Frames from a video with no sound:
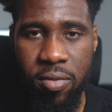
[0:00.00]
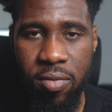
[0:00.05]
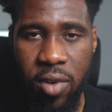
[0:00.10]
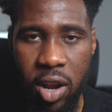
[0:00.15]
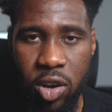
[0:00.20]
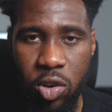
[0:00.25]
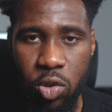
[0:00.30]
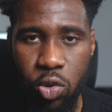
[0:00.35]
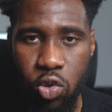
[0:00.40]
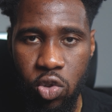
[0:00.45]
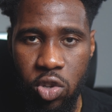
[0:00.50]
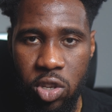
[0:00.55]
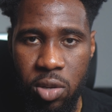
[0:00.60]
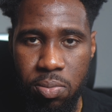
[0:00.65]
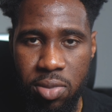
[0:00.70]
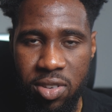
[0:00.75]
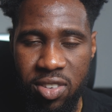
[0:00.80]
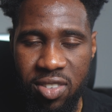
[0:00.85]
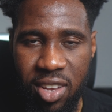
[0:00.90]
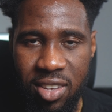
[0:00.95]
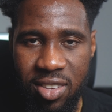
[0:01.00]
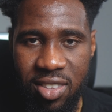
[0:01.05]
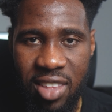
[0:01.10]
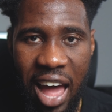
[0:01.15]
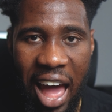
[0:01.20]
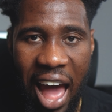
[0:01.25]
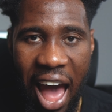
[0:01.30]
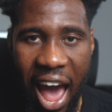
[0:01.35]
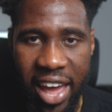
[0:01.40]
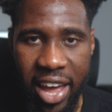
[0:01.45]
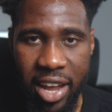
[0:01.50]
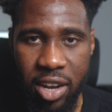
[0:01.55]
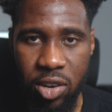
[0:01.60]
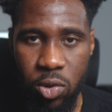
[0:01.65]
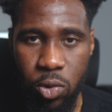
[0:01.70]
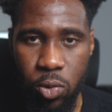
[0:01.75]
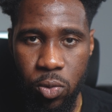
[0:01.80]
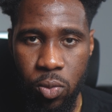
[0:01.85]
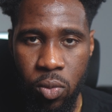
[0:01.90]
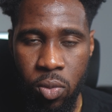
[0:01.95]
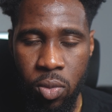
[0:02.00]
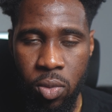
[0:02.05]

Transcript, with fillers: value to the business that hired you